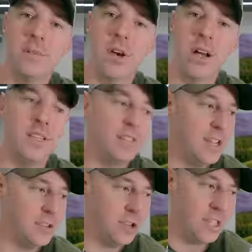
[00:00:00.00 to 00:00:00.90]
up
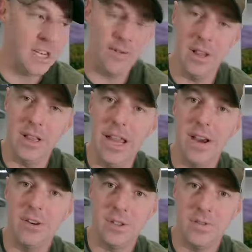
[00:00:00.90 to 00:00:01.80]
condensation, the different
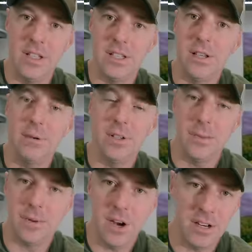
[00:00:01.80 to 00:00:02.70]
layers of this had built
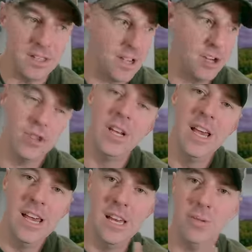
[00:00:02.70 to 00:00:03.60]
up condensation,
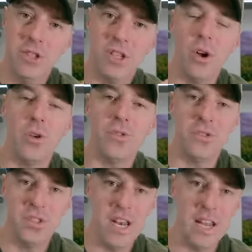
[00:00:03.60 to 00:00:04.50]
and it was just all
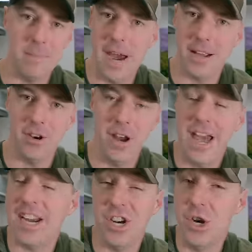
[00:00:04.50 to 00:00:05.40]
sitting back there. It
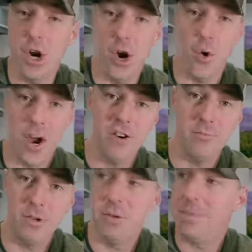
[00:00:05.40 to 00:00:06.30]
had no air
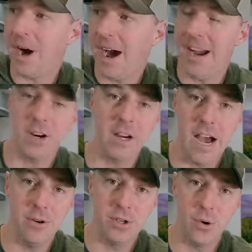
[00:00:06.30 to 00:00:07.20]
movement behind our
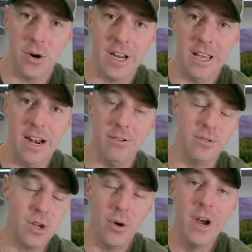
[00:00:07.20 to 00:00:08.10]
couch in order to get
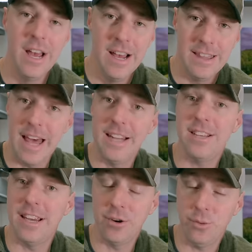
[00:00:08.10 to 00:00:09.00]
out. So that
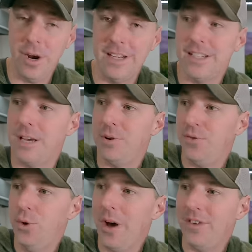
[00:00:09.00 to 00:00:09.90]
is a great tip.
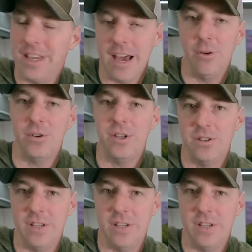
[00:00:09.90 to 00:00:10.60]
If you have a couch that's